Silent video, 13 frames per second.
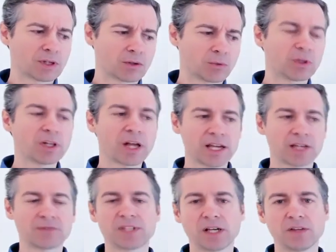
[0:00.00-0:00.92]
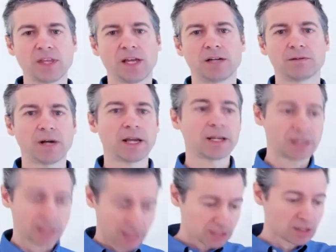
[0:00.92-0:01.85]
will I have done that right?
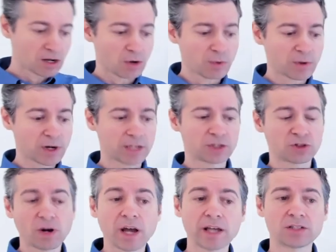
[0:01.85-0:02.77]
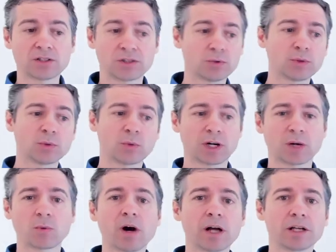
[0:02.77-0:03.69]
And I know what I tried to do and what I
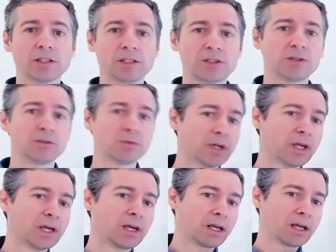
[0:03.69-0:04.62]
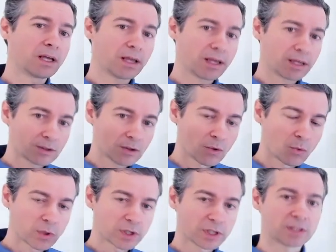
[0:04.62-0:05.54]
wanted to do, and
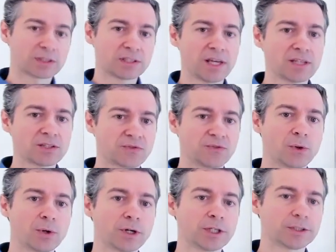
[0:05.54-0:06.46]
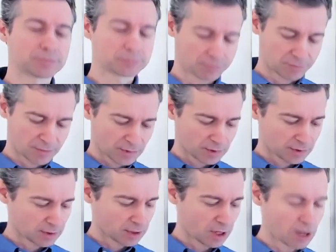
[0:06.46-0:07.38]
we're going to test for it.
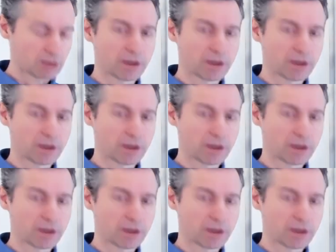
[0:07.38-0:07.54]
All